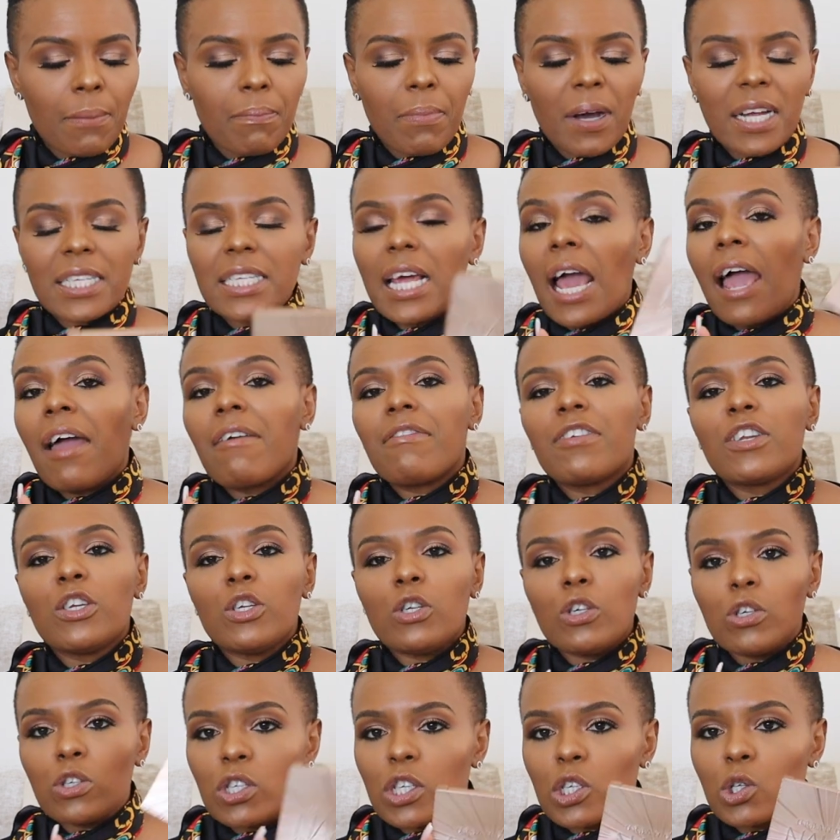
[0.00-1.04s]
But I haven't
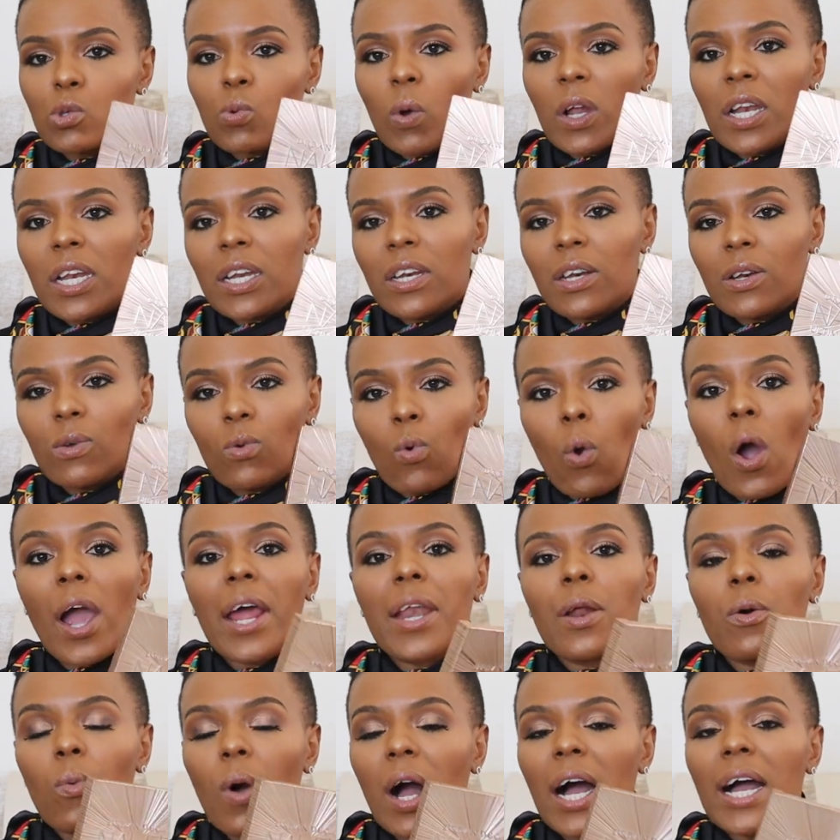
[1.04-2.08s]
used this one in
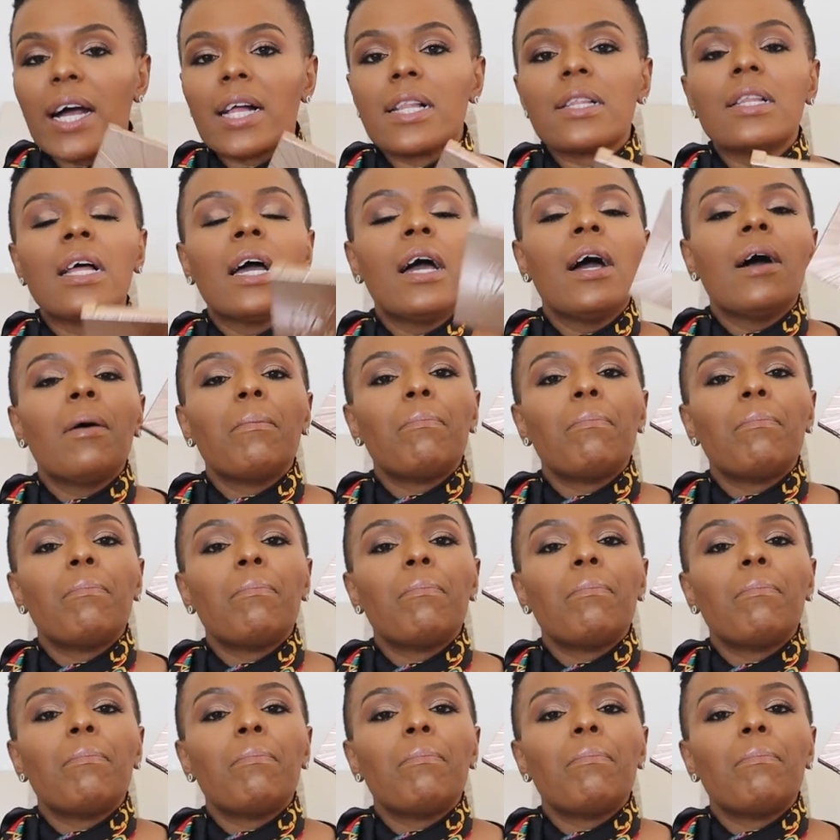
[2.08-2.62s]
quite a while.